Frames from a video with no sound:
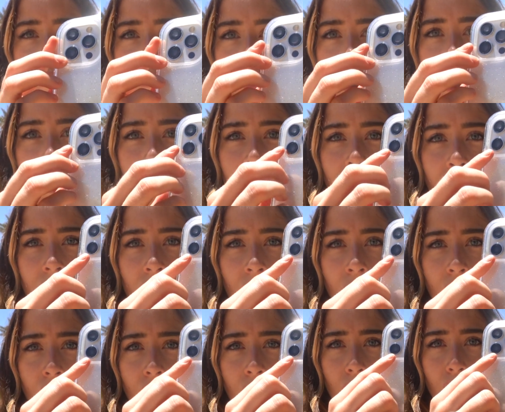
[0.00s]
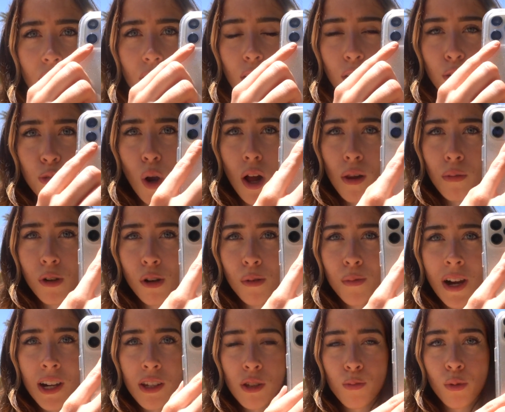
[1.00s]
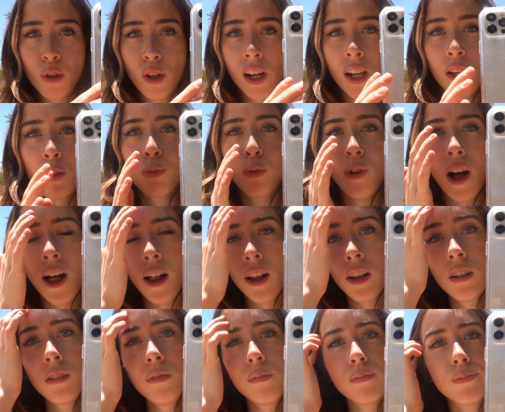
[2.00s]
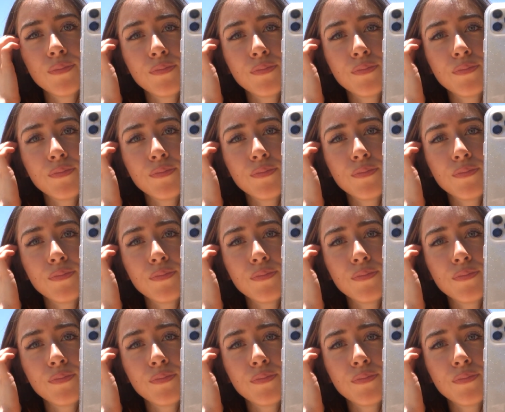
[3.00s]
fits the 12 Pro Max pretty well.